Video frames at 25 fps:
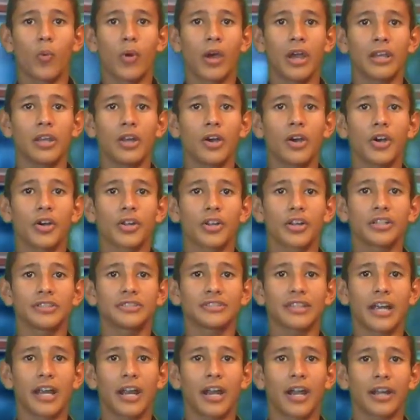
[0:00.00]
while
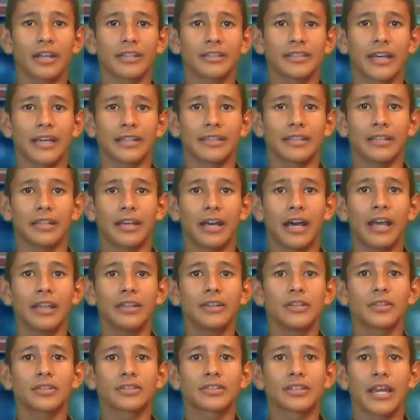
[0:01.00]
others are that
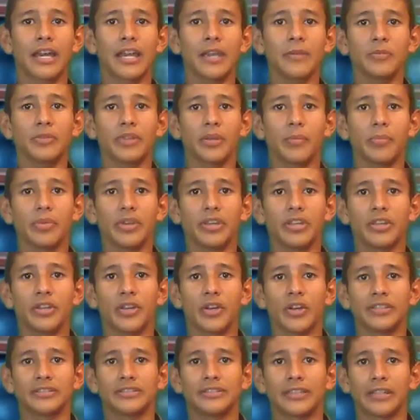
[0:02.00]
at no time the video